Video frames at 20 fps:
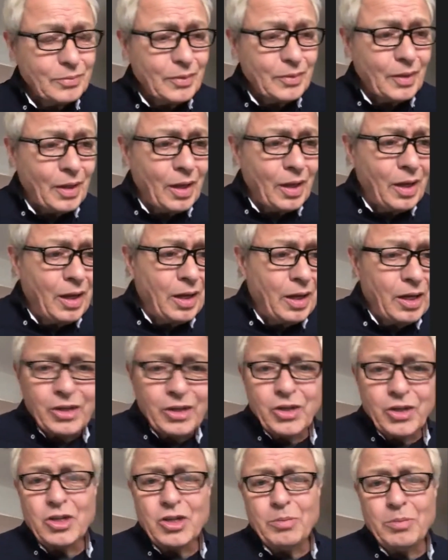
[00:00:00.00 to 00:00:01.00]
an
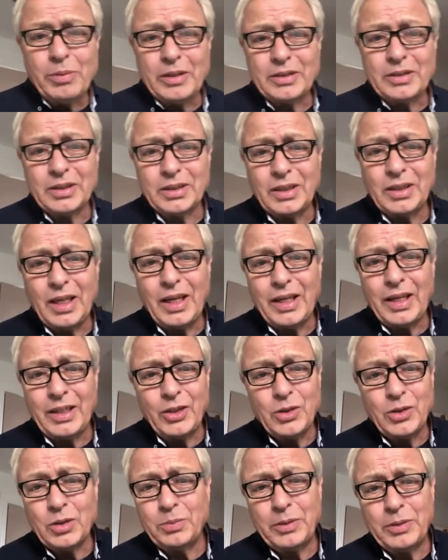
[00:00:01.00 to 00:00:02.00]
Uber today,
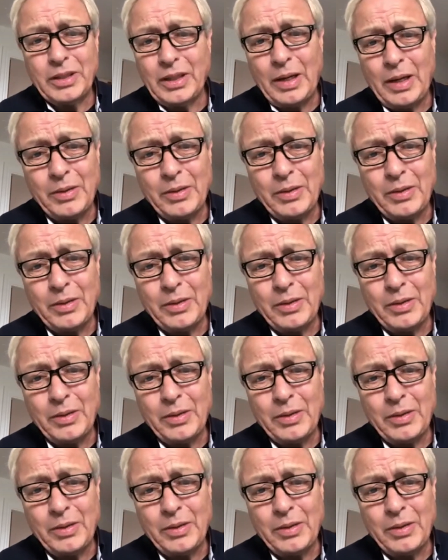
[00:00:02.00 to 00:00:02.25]
you'll be able